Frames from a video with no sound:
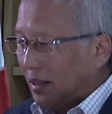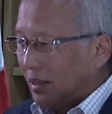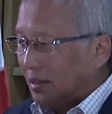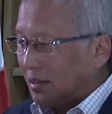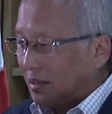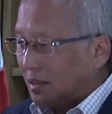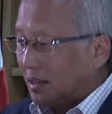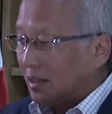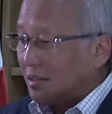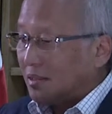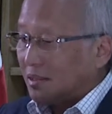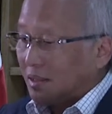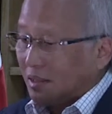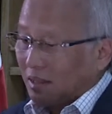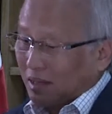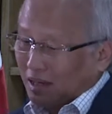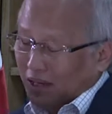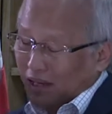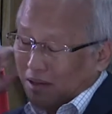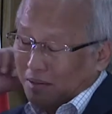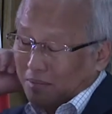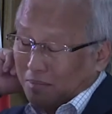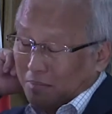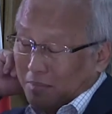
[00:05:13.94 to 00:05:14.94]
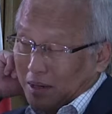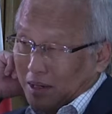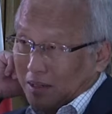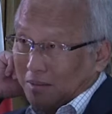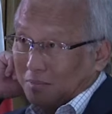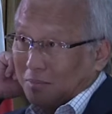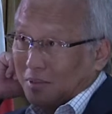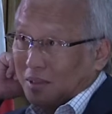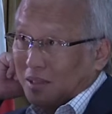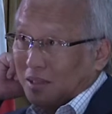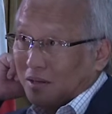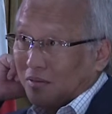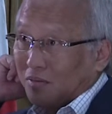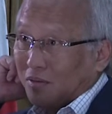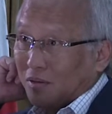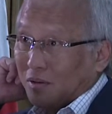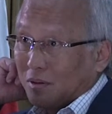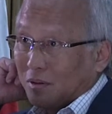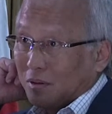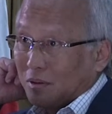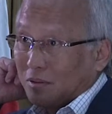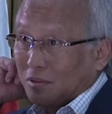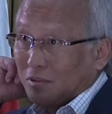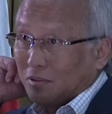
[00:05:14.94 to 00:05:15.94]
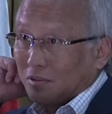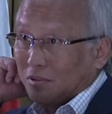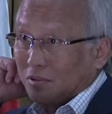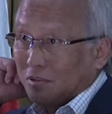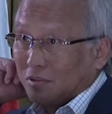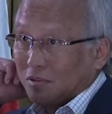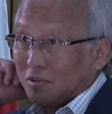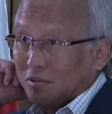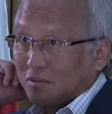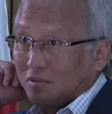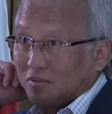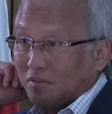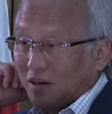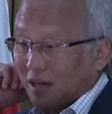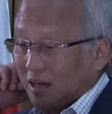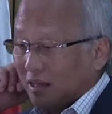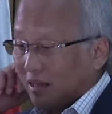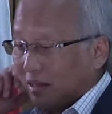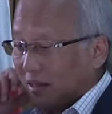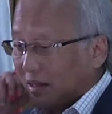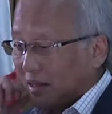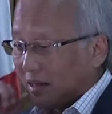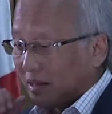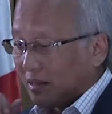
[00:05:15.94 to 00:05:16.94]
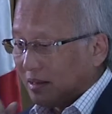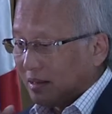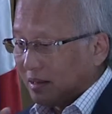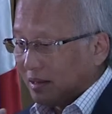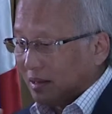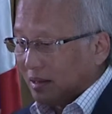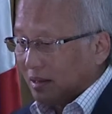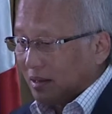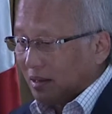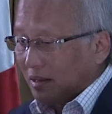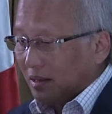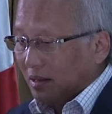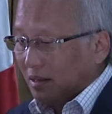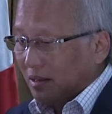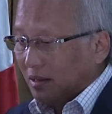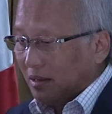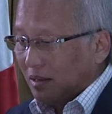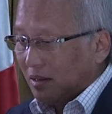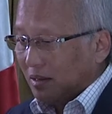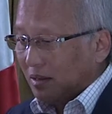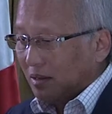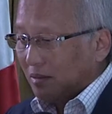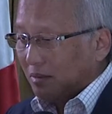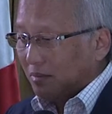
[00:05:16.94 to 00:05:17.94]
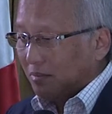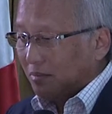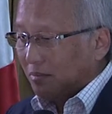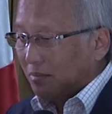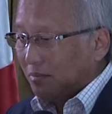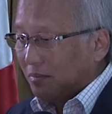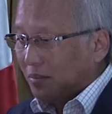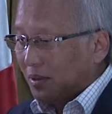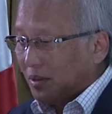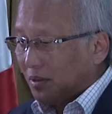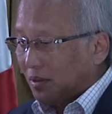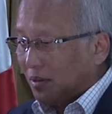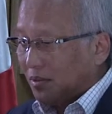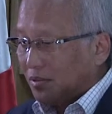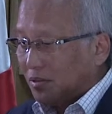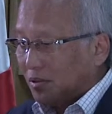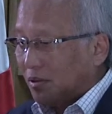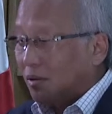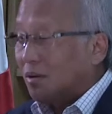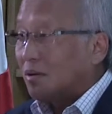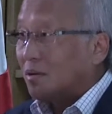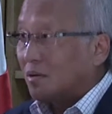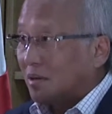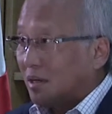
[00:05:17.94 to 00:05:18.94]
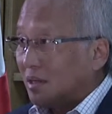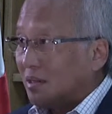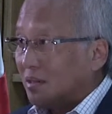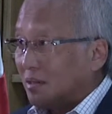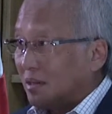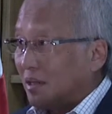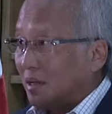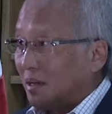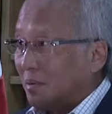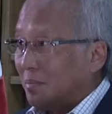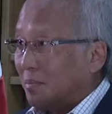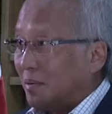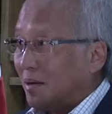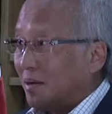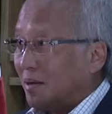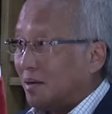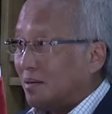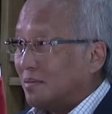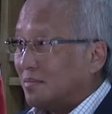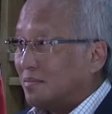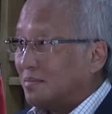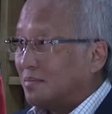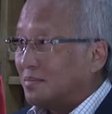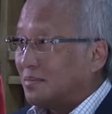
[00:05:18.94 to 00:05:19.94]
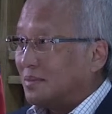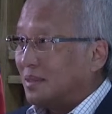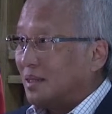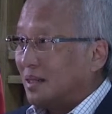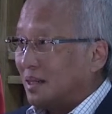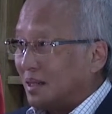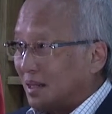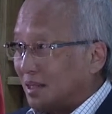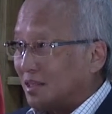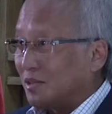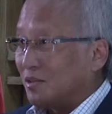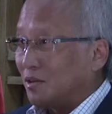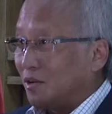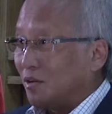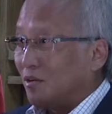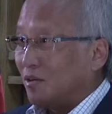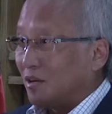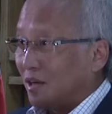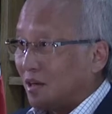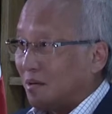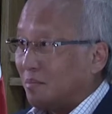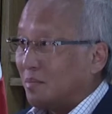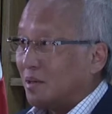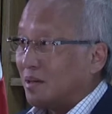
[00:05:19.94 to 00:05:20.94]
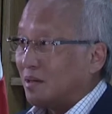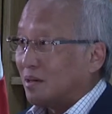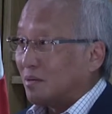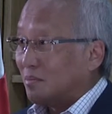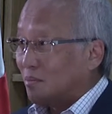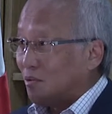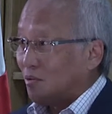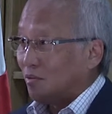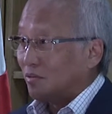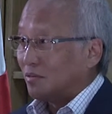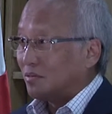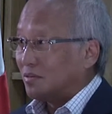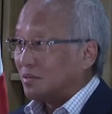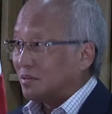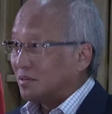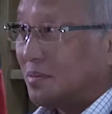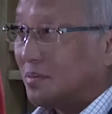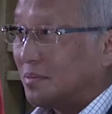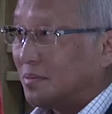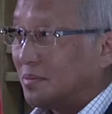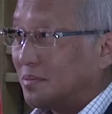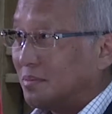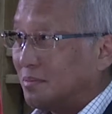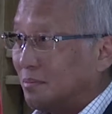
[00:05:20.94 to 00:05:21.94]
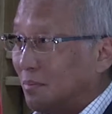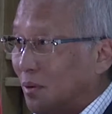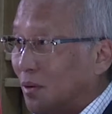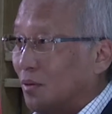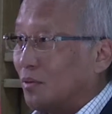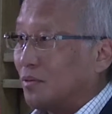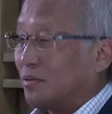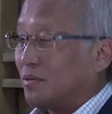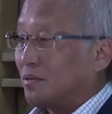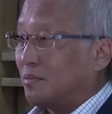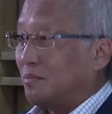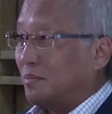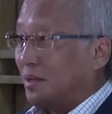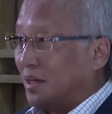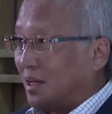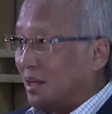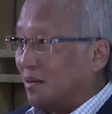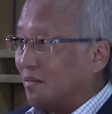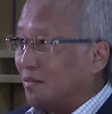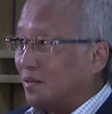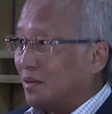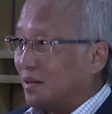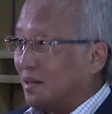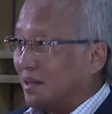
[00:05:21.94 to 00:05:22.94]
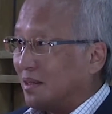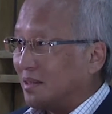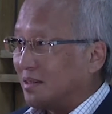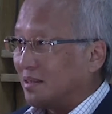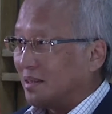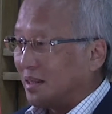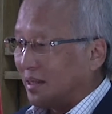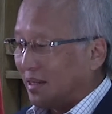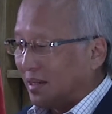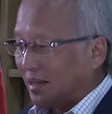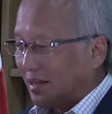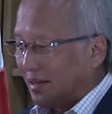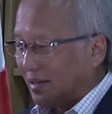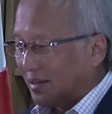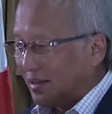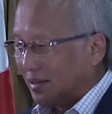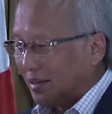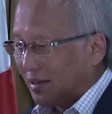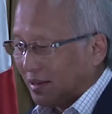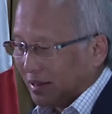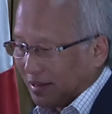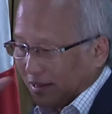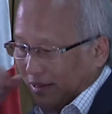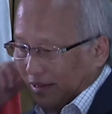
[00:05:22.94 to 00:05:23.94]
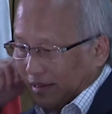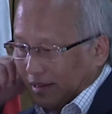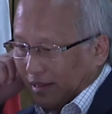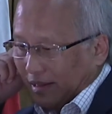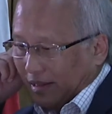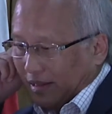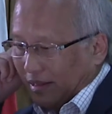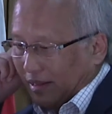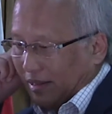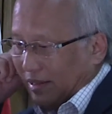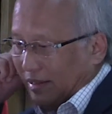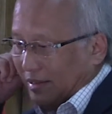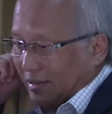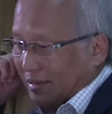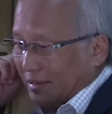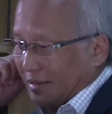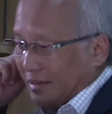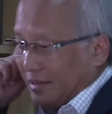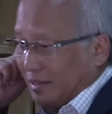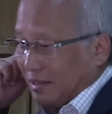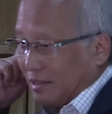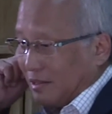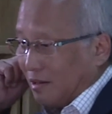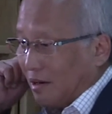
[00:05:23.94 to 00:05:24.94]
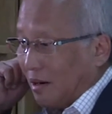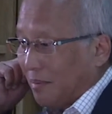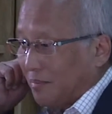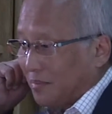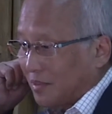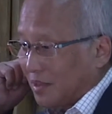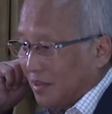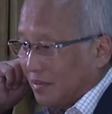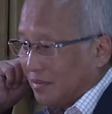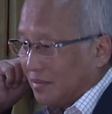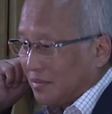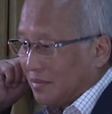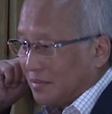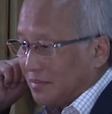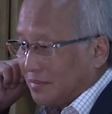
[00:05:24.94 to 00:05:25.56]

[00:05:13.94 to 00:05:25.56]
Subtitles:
And such a claim might be difficult to sort of validate because all red tape has already been removed, both benevolent and disruptive.